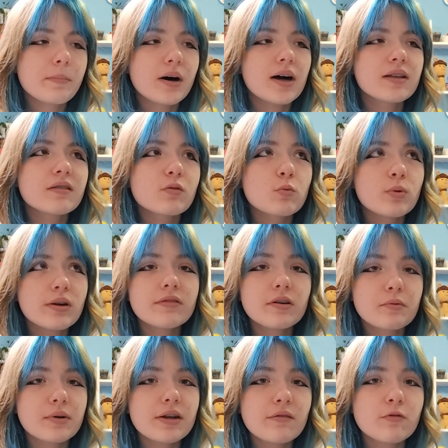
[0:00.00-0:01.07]
But with
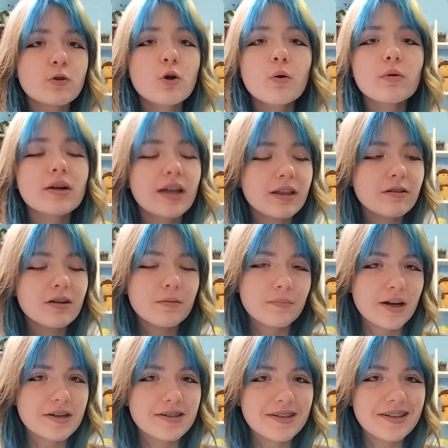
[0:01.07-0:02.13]
the reef, you know, can you
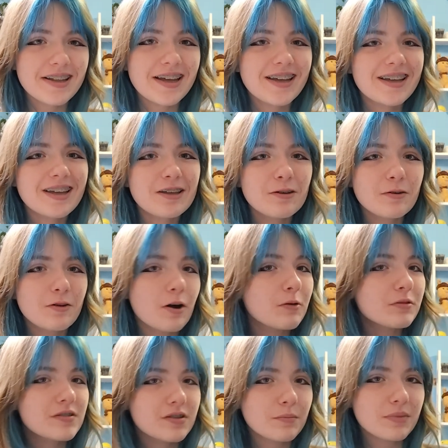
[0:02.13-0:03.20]
imagine like you
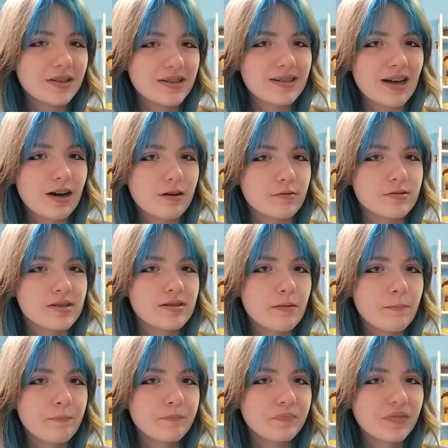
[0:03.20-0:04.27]
go to somebody's
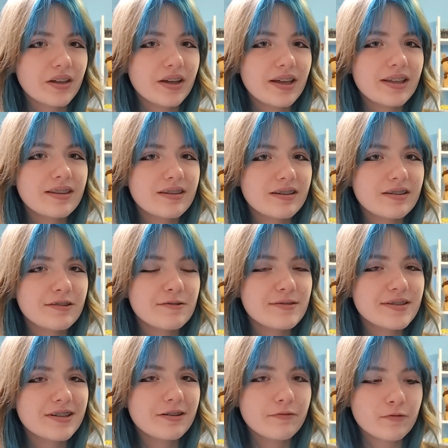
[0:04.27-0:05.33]
house and you
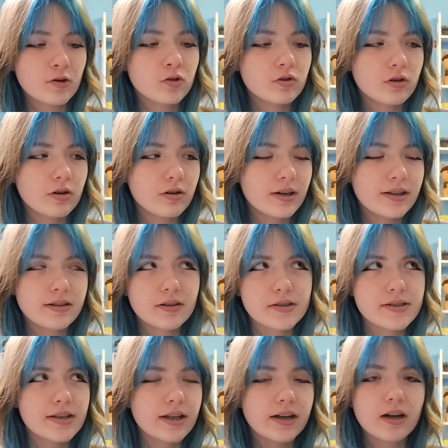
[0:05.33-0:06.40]
see the front door and
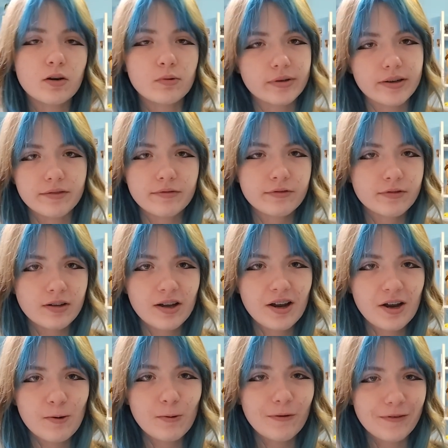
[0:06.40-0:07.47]
there's like a reef
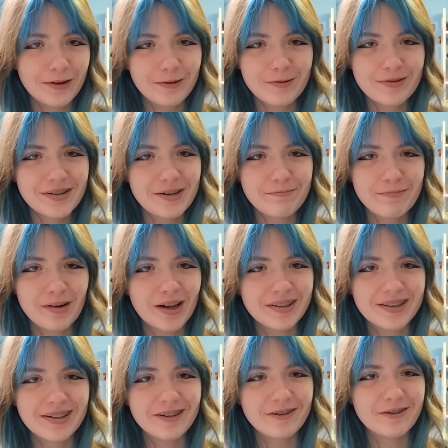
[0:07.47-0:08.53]
with a crochet
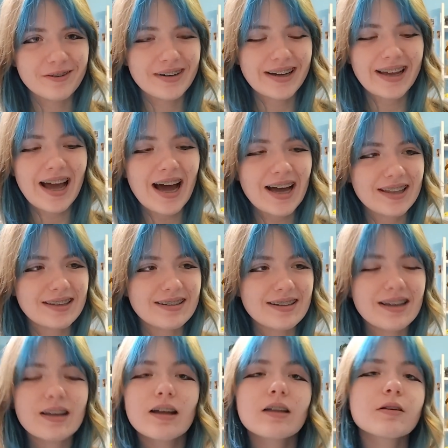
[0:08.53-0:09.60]
bunny or a cat.
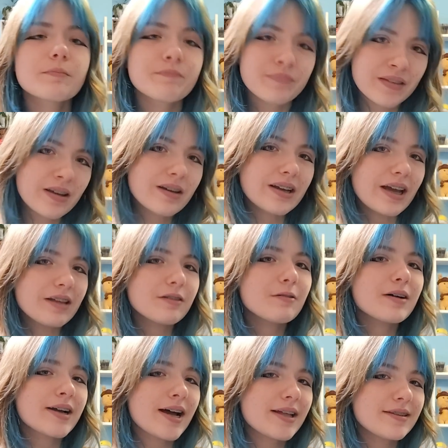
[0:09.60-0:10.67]
Like, I know, okay, I
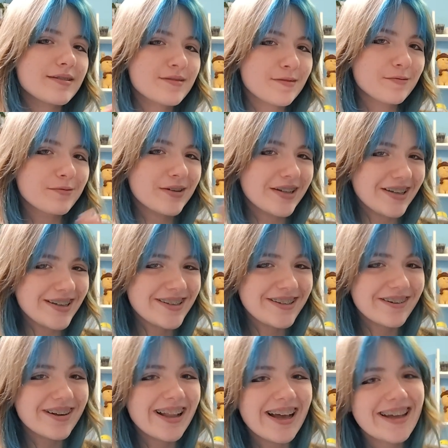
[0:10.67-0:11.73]
know a cat is not really
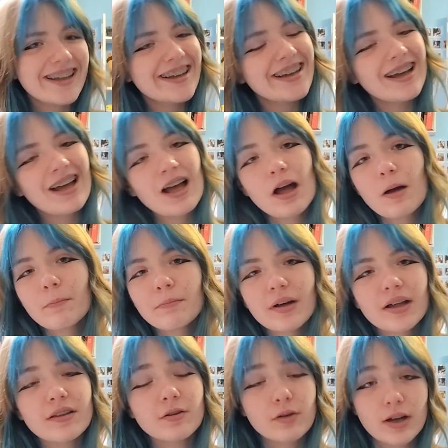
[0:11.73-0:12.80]
Easter-like,
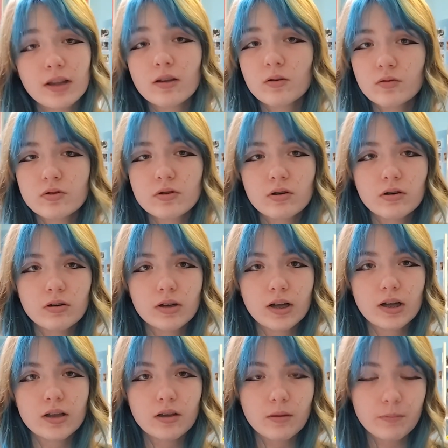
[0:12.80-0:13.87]
but you can also
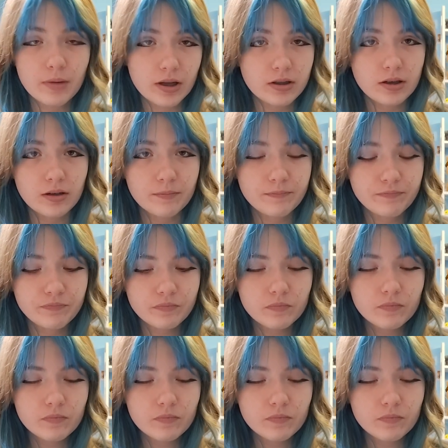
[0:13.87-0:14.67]
get a bunny